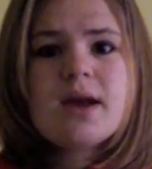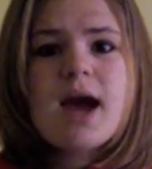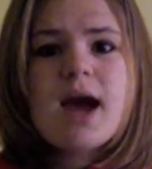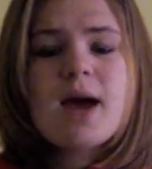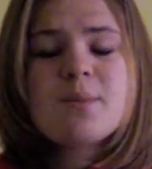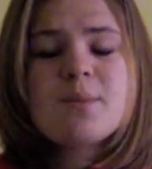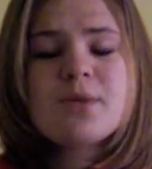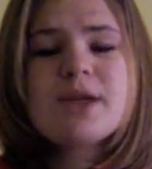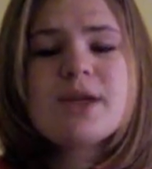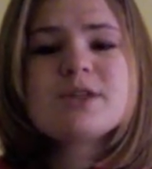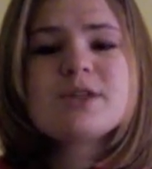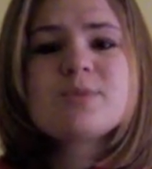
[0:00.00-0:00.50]

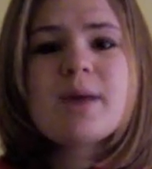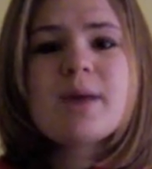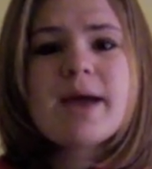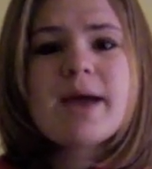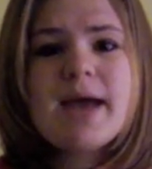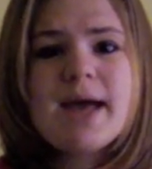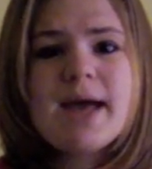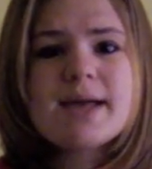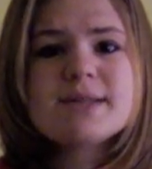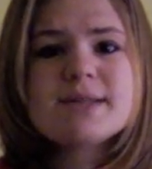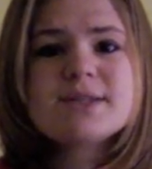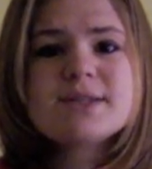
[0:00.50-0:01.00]
I pledged my
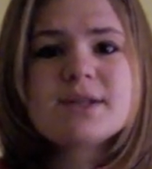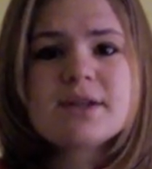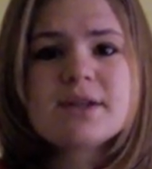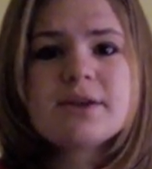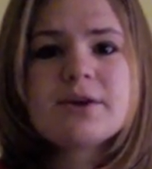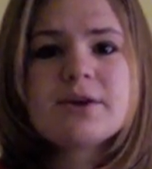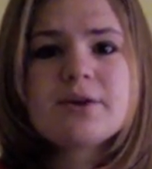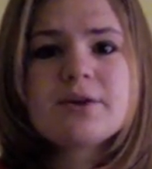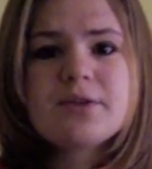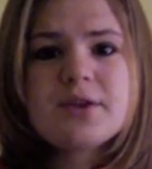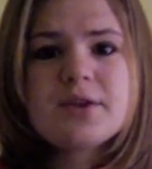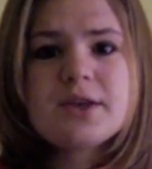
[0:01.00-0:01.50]
head to
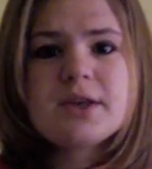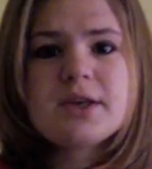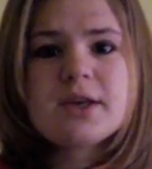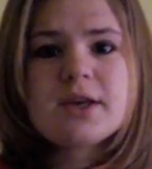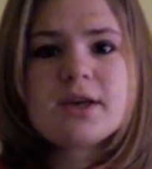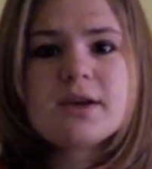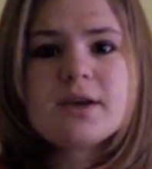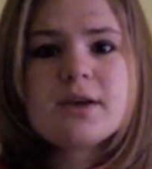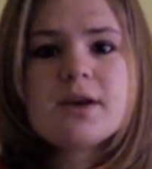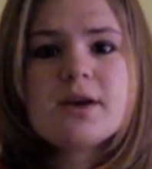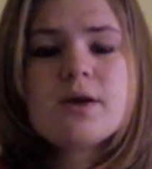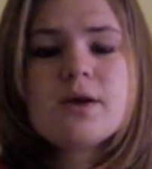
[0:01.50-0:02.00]
clearer
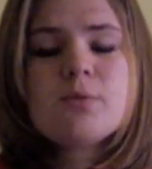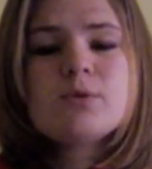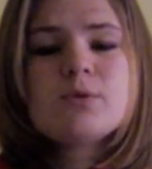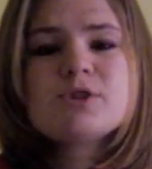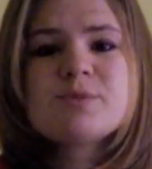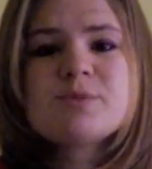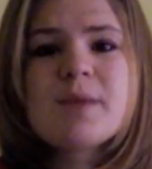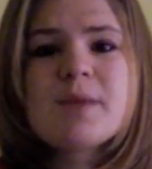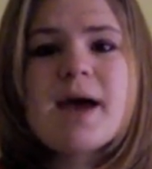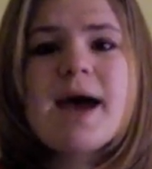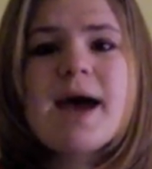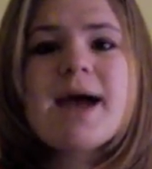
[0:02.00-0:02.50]
thinking,
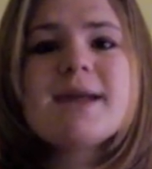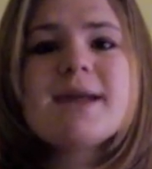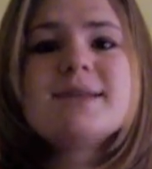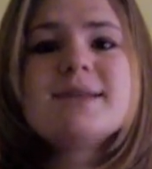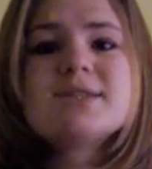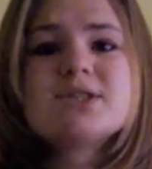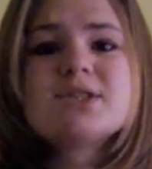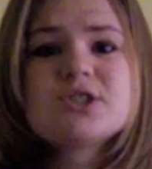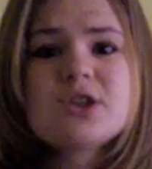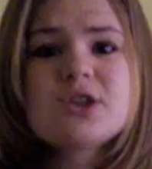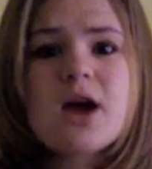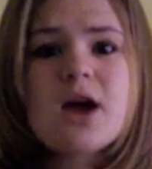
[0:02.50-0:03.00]
which meant I had to
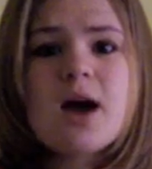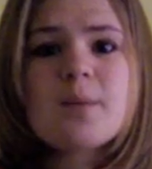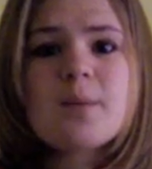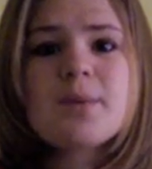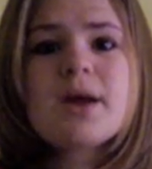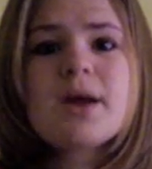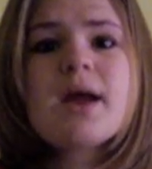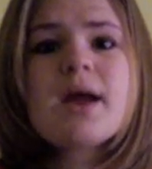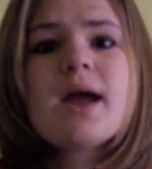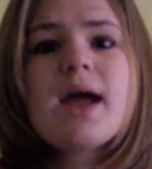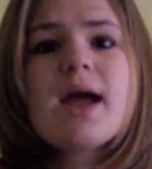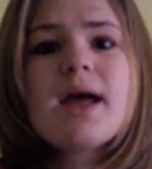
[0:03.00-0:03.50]
stop
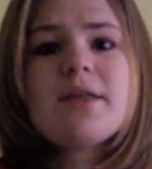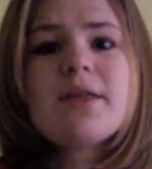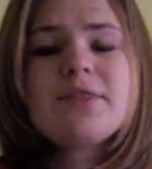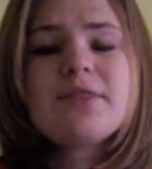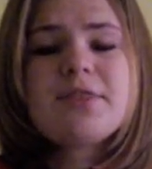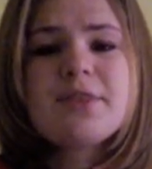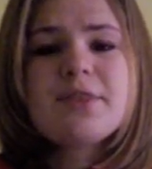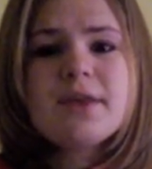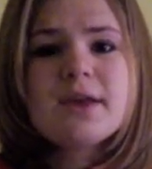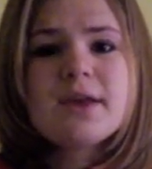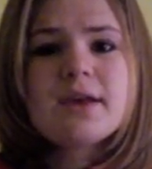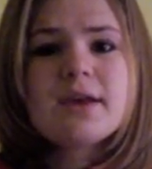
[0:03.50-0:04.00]
and
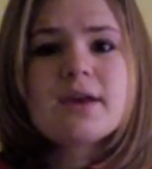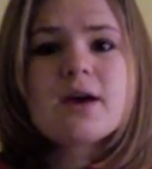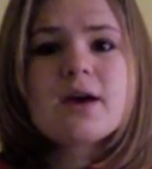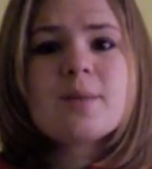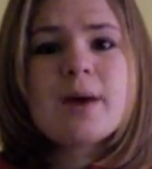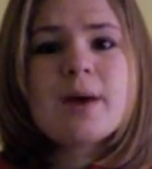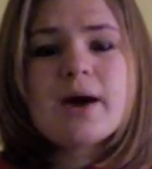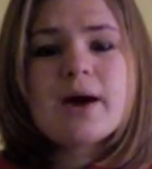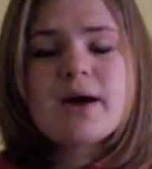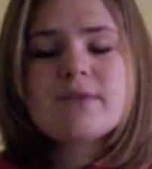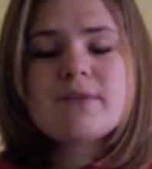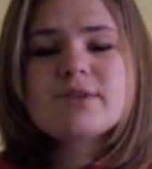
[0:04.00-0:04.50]
think
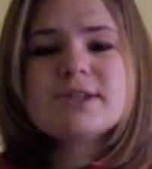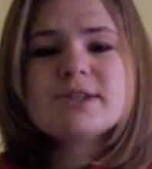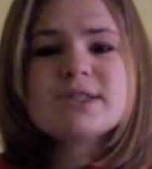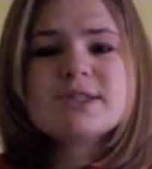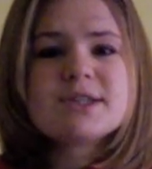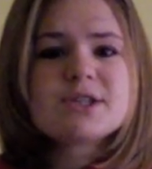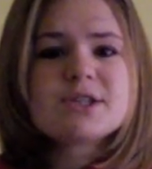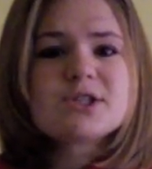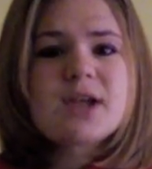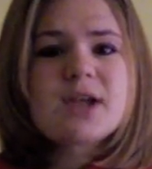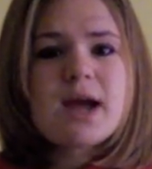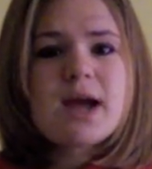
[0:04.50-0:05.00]
about every
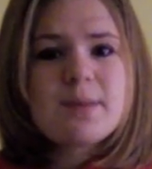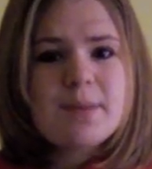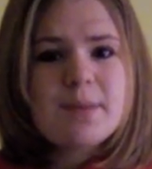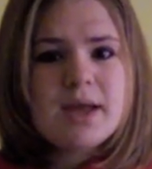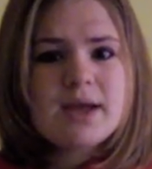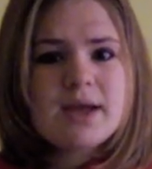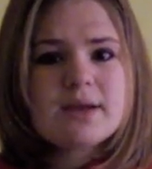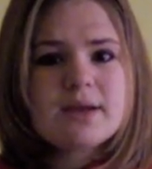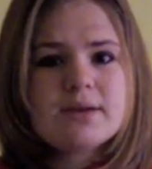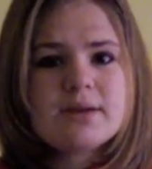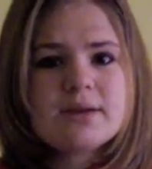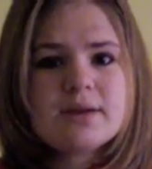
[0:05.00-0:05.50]
decision I
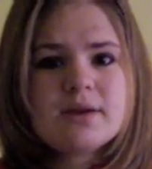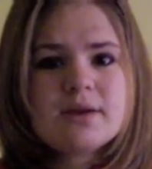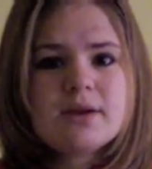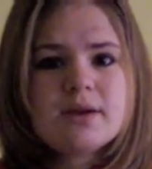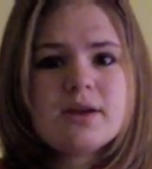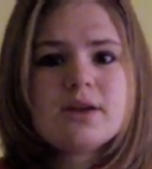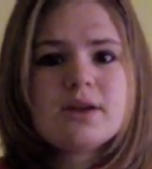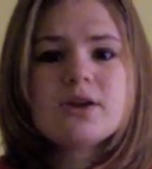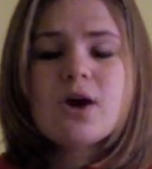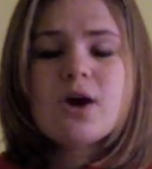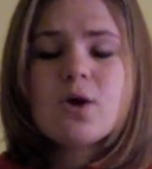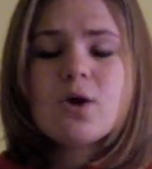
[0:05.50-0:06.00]
made,
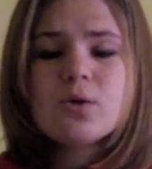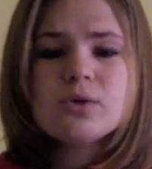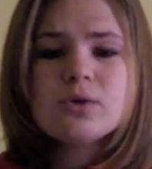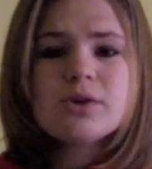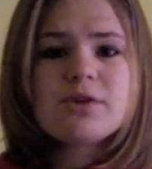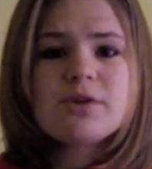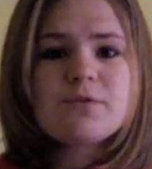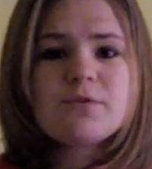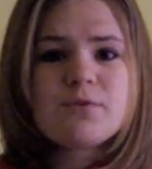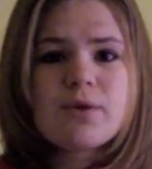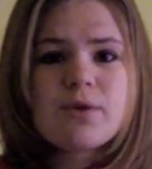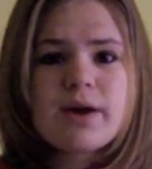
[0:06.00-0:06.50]
not
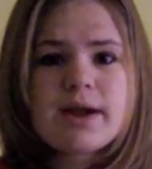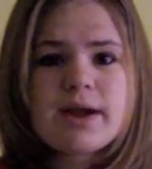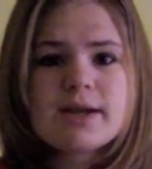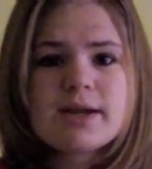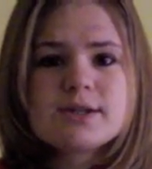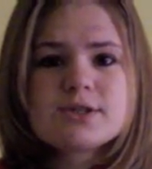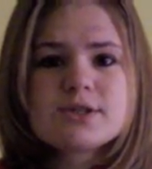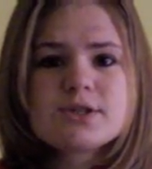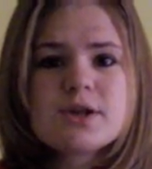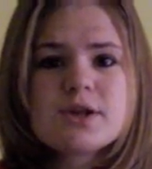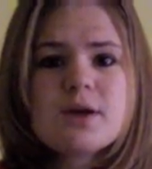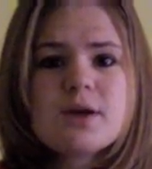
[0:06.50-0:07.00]
only in
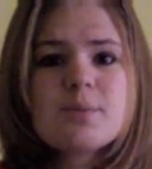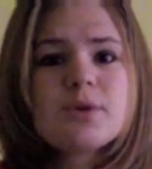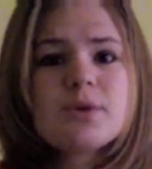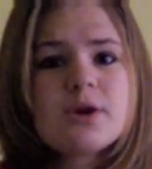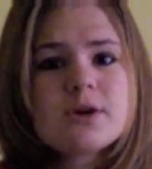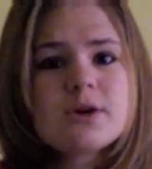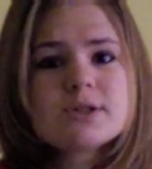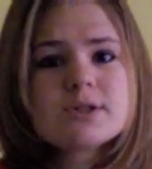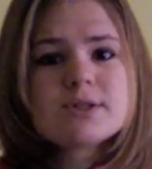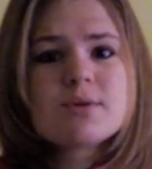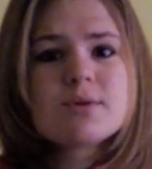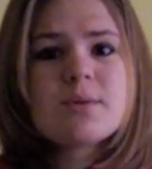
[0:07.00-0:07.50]
4-H, but
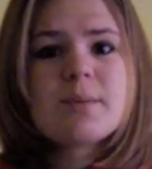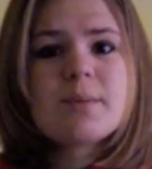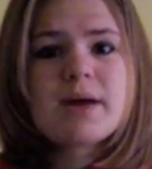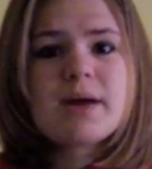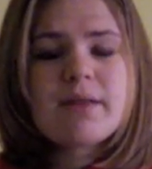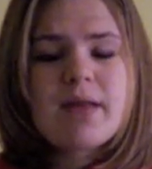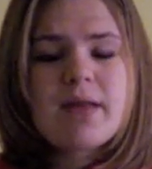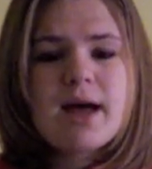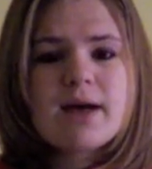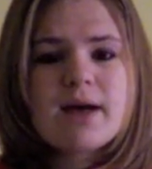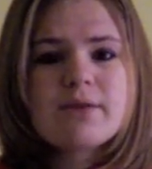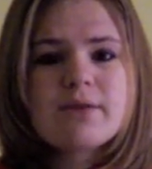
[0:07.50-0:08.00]
also in
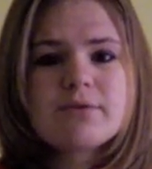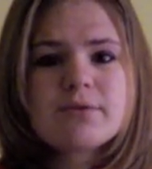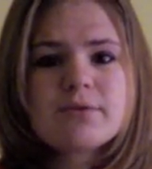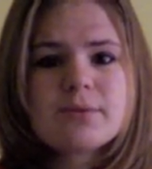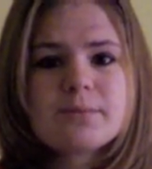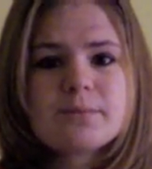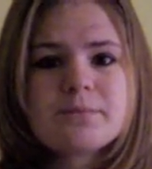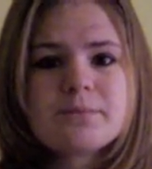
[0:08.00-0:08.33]
my life.